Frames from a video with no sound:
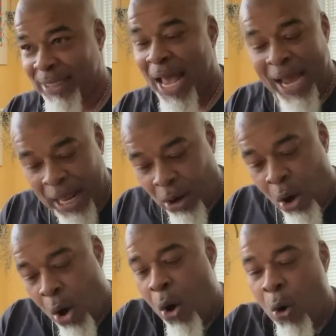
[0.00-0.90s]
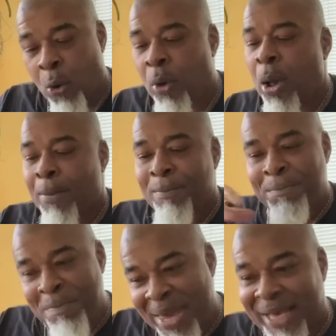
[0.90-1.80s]
I got a whole
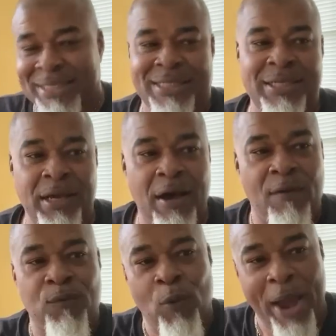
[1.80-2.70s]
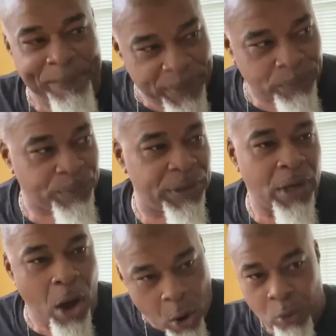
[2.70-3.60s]
mix of weaponry
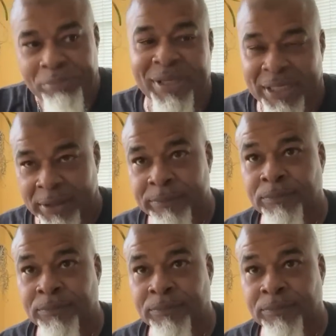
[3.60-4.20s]
on me.